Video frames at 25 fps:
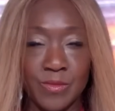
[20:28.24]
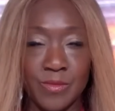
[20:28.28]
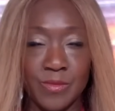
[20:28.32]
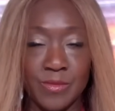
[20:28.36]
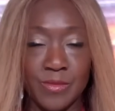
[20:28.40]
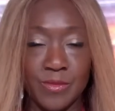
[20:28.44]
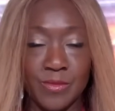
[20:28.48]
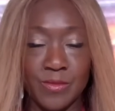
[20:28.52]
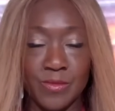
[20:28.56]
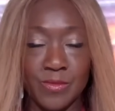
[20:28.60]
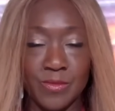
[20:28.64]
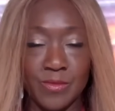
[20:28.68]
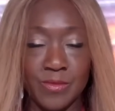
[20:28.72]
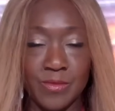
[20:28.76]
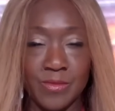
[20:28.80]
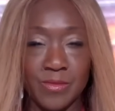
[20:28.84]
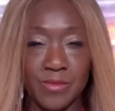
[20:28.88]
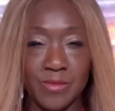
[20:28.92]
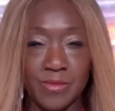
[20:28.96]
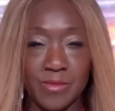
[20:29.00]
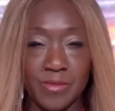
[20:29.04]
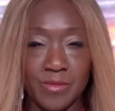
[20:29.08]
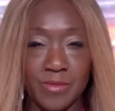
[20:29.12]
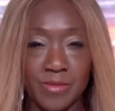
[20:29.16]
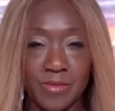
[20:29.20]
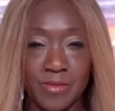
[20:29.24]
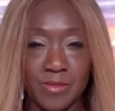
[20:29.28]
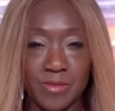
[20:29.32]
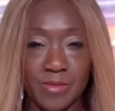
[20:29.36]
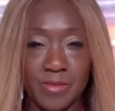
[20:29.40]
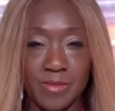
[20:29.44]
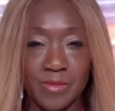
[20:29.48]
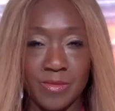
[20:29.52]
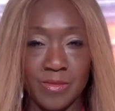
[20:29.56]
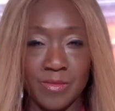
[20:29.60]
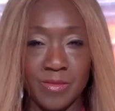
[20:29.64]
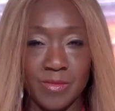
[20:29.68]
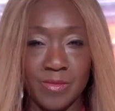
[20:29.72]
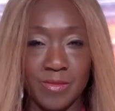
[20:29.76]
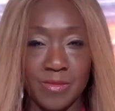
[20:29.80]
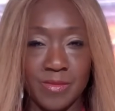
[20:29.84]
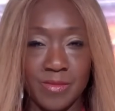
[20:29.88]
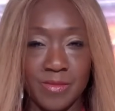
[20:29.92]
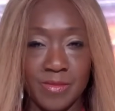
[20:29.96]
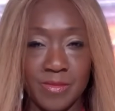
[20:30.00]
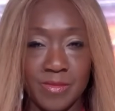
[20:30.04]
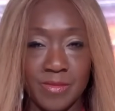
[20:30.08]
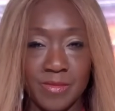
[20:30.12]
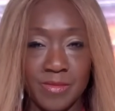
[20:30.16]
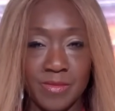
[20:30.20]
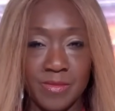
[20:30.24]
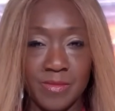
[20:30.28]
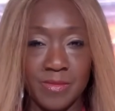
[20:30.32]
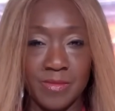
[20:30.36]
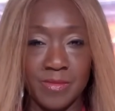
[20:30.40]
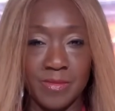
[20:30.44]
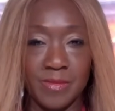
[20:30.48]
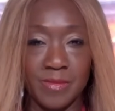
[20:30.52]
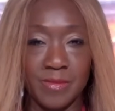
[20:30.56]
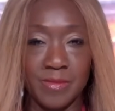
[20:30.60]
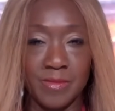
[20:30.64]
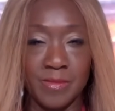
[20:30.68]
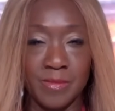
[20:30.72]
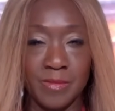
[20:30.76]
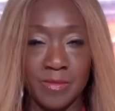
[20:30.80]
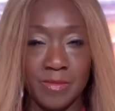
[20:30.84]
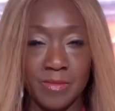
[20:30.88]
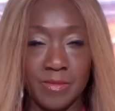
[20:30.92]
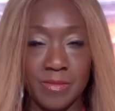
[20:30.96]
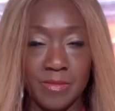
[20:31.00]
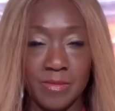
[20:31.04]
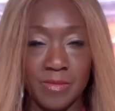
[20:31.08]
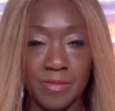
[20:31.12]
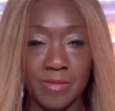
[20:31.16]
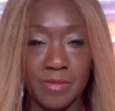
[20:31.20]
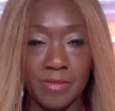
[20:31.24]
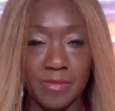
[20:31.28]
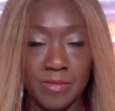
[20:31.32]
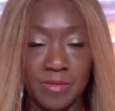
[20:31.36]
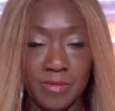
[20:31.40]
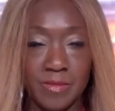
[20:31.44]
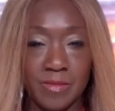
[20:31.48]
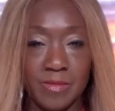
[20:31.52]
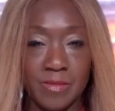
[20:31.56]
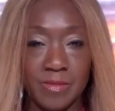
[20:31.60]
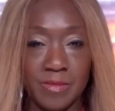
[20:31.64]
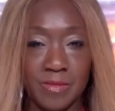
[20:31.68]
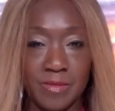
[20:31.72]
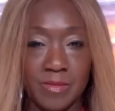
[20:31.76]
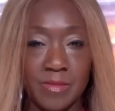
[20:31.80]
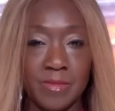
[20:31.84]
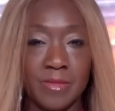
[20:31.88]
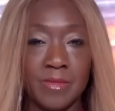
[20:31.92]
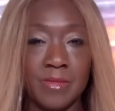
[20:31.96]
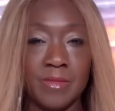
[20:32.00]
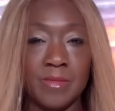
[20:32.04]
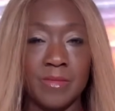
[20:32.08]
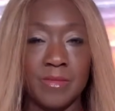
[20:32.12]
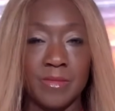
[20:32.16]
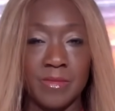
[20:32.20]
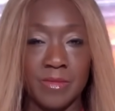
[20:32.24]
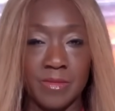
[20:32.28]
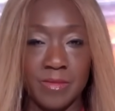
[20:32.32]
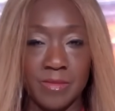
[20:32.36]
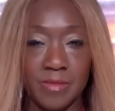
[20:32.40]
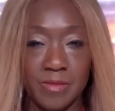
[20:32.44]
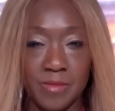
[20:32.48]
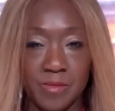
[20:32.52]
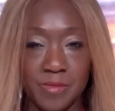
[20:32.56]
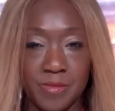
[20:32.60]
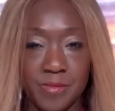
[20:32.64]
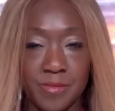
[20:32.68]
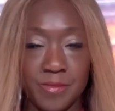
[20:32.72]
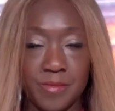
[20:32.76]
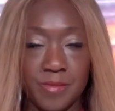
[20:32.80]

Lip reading: (silent)